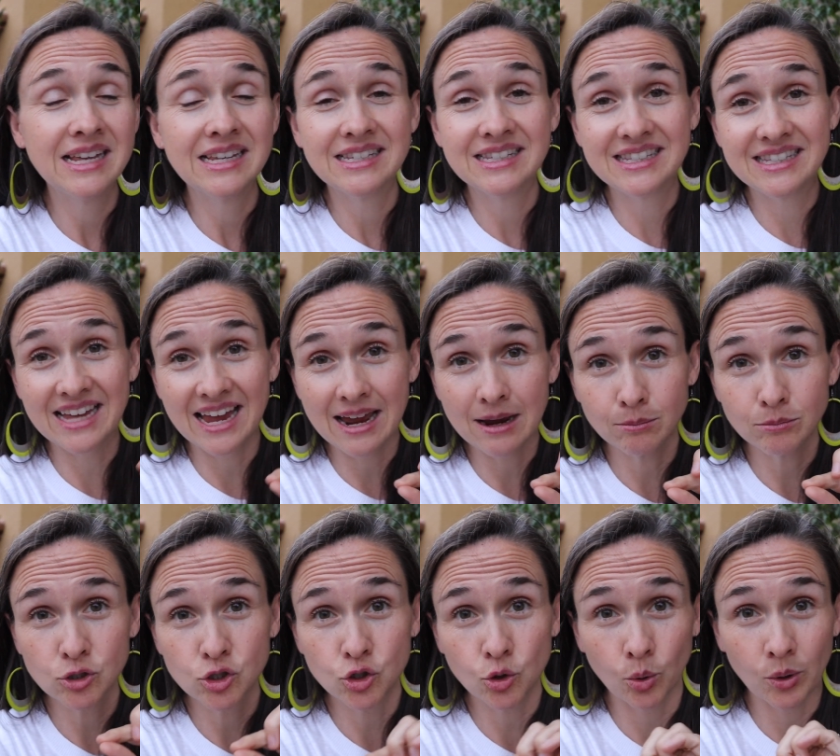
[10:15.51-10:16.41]

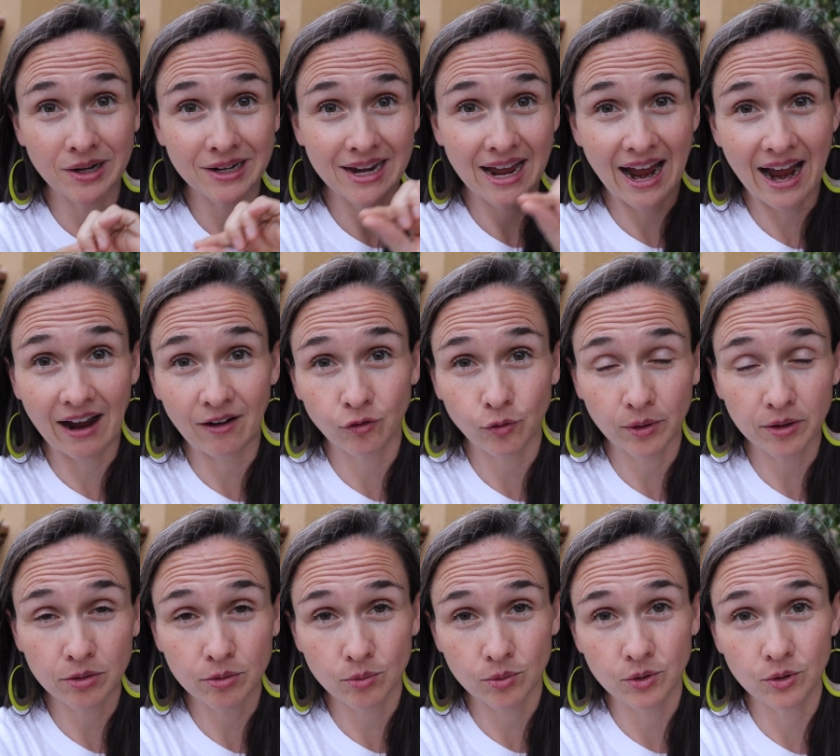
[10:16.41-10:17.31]
Sam joined
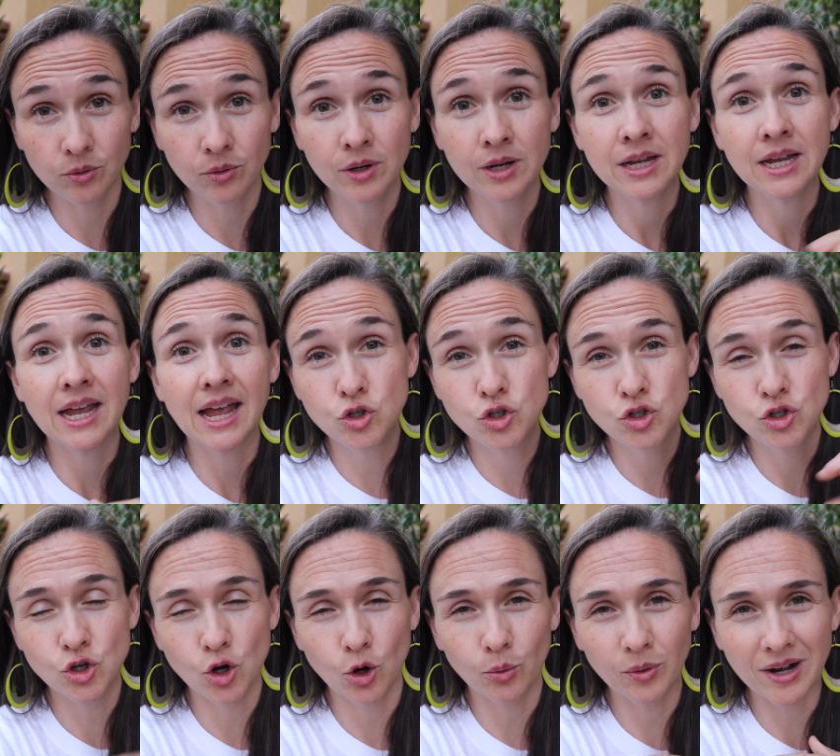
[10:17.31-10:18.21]
halfway through.
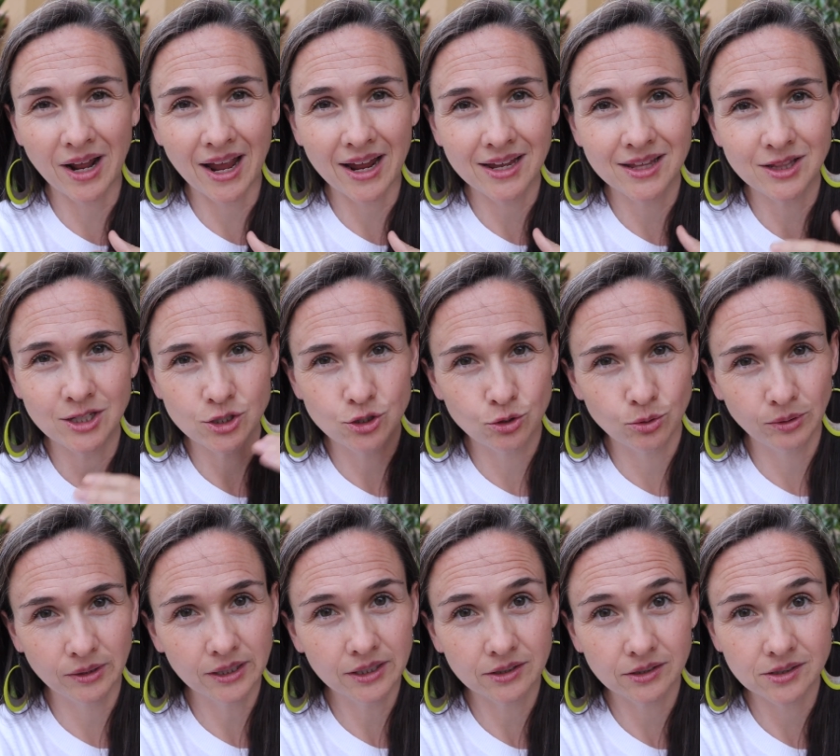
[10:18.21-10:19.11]
Joe and I and the two
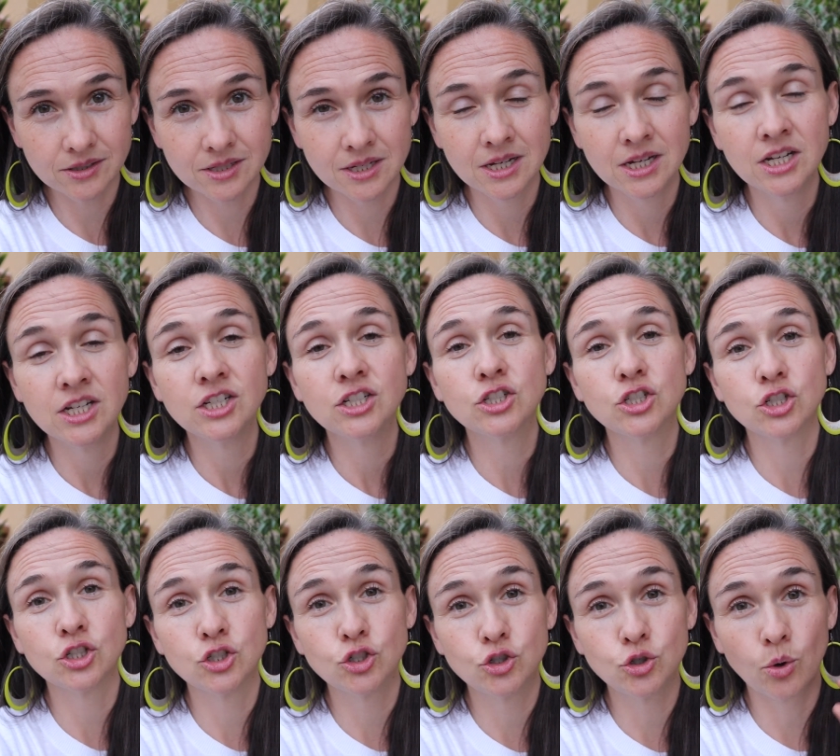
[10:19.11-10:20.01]
littles
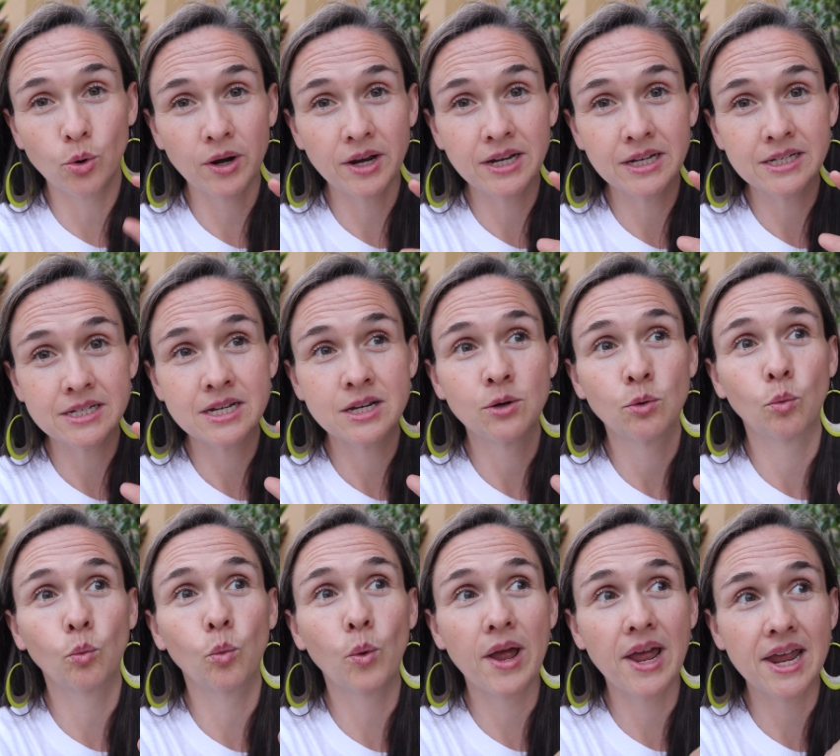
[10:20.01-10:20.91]
just joined
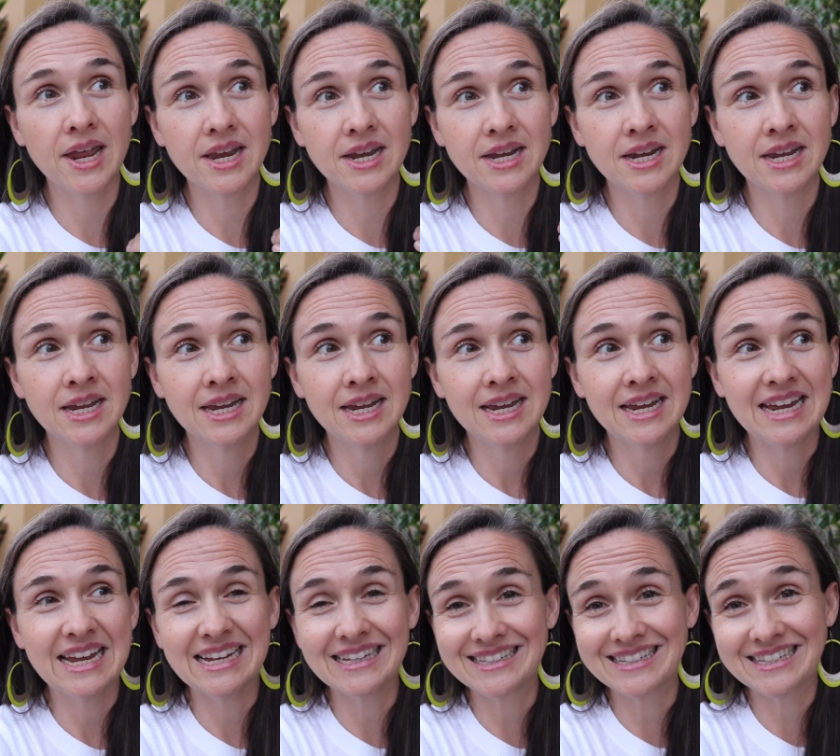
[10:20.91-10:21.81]
when
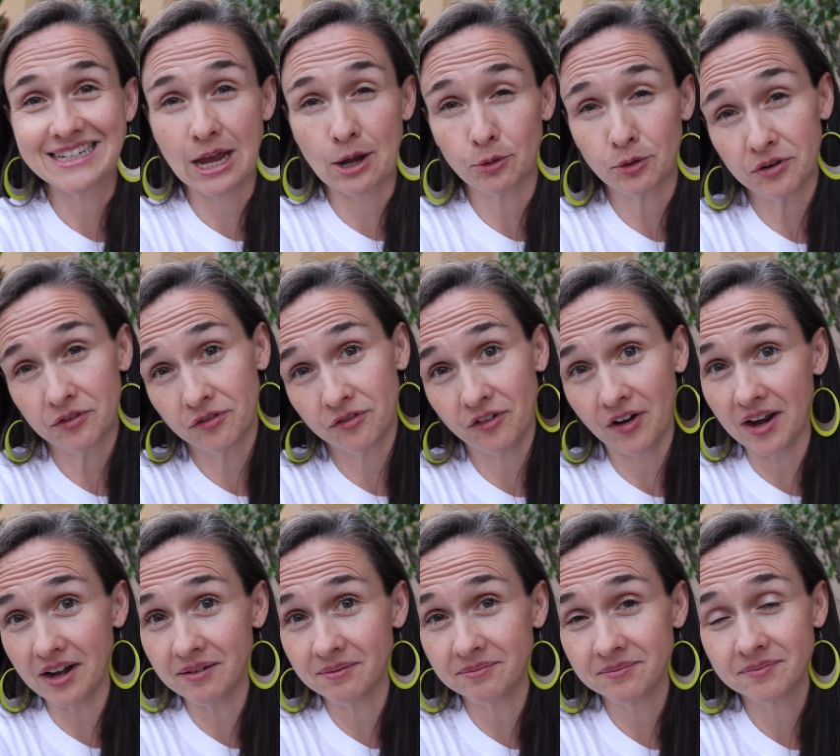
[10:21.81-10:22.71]
it sounded
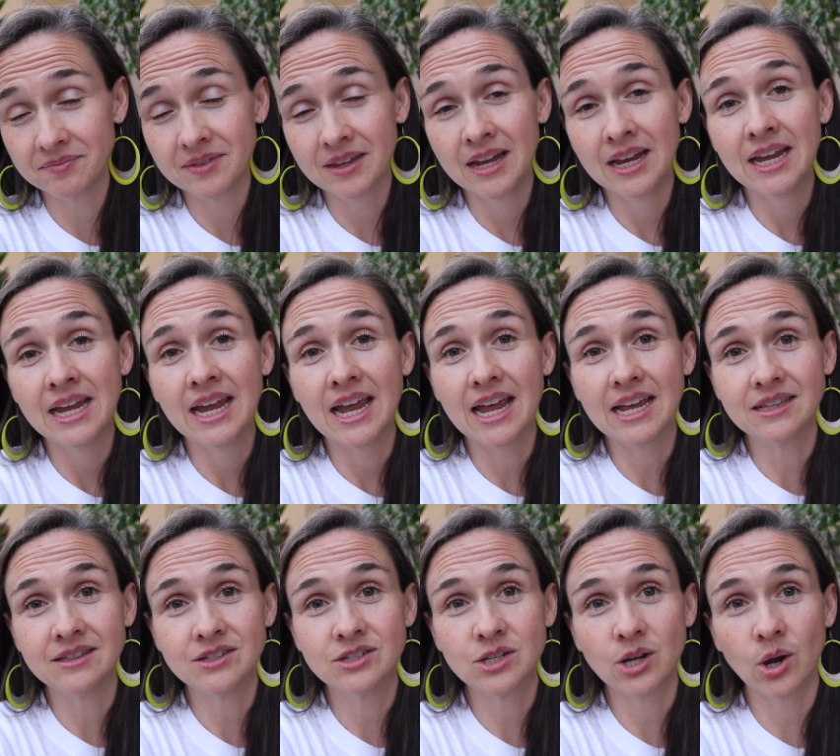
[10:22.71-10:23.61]
fun.
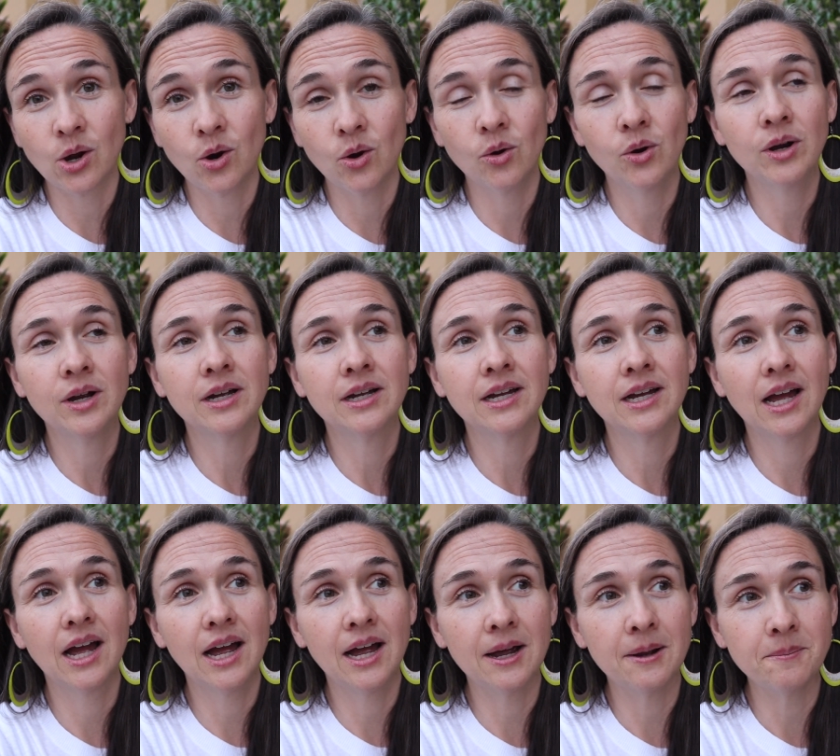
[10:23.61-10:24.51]
And so
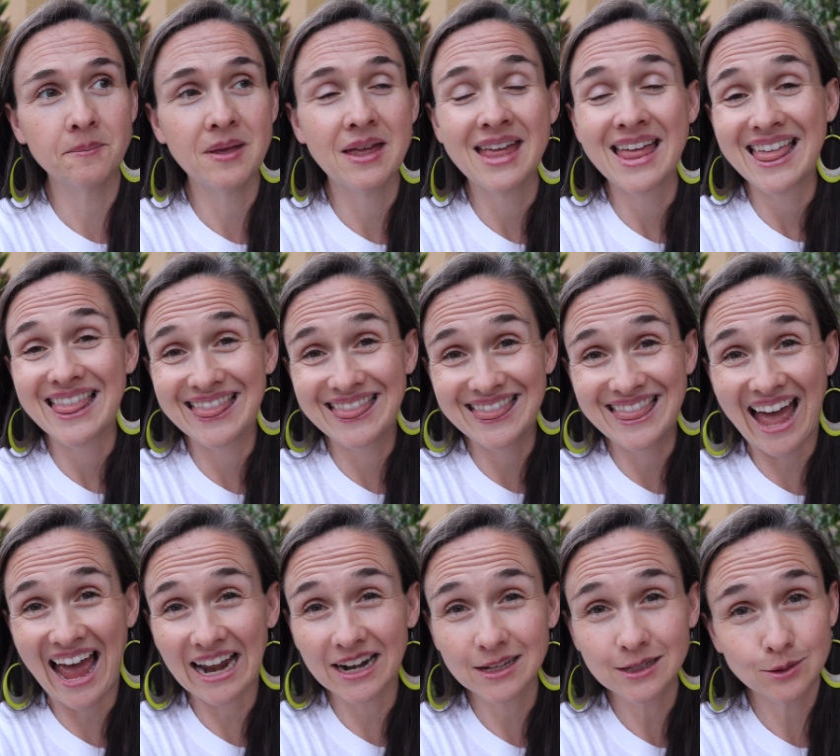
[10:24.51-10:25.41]
um,
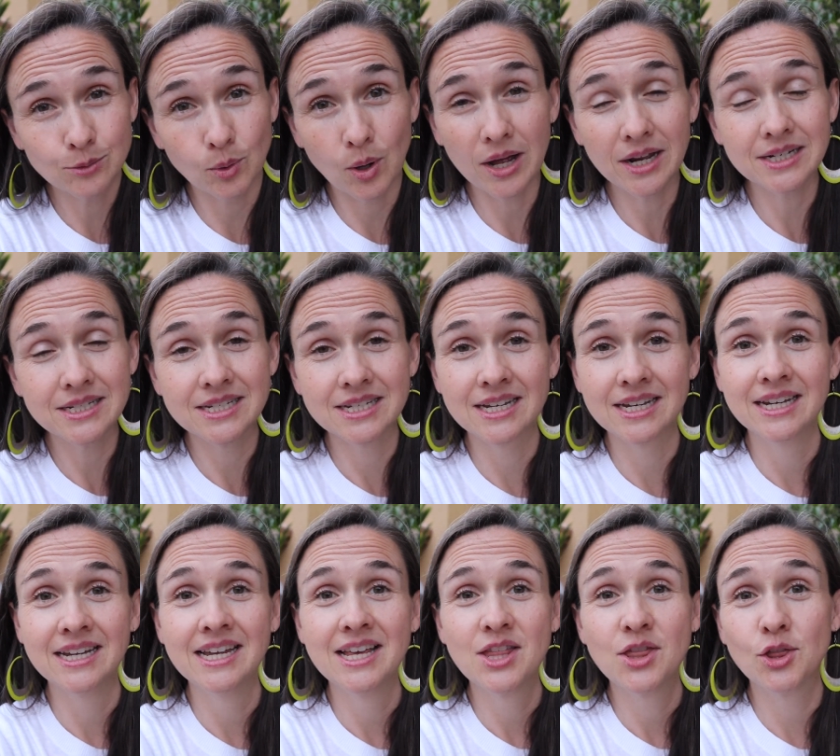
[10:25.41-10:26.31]
that is what
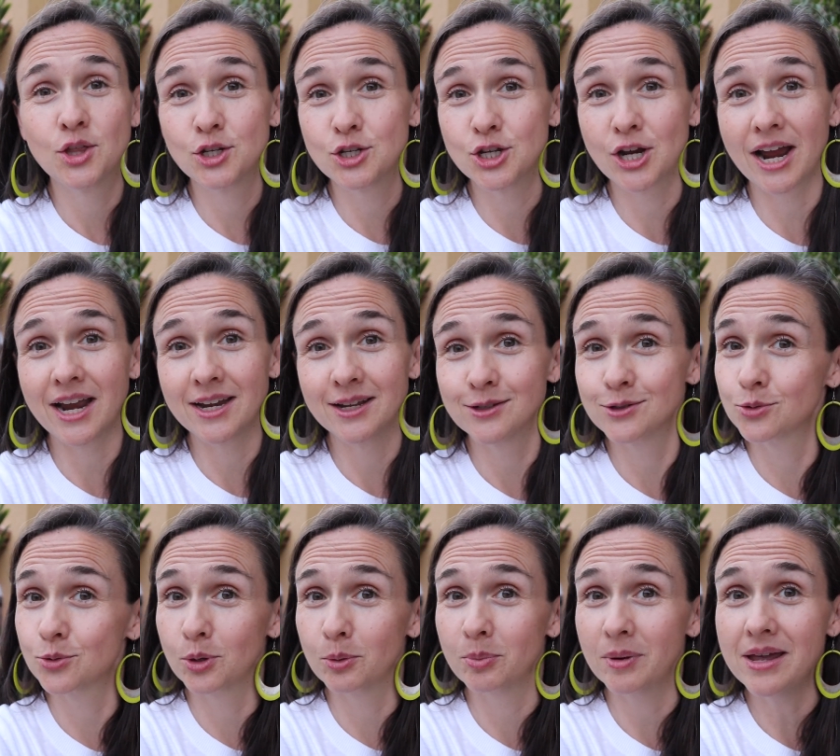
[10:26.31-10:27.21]
the Chinese
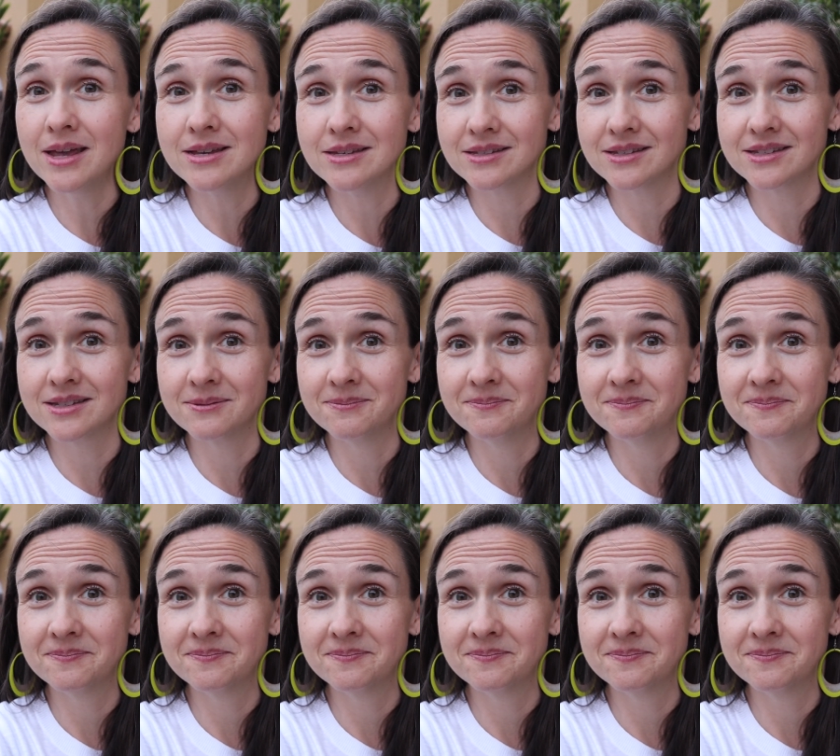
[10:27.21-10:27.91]
group is.